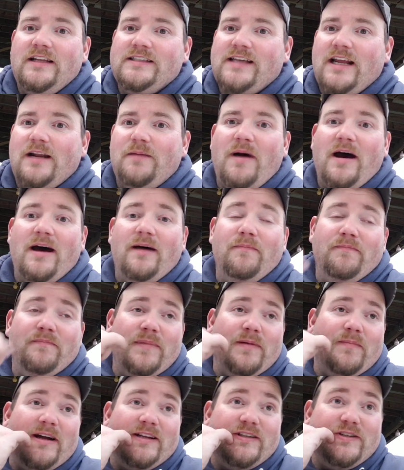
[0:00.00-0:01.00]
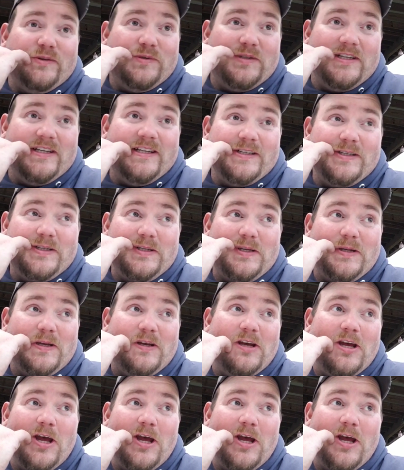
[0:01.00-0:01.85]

kind of been my 2 cents.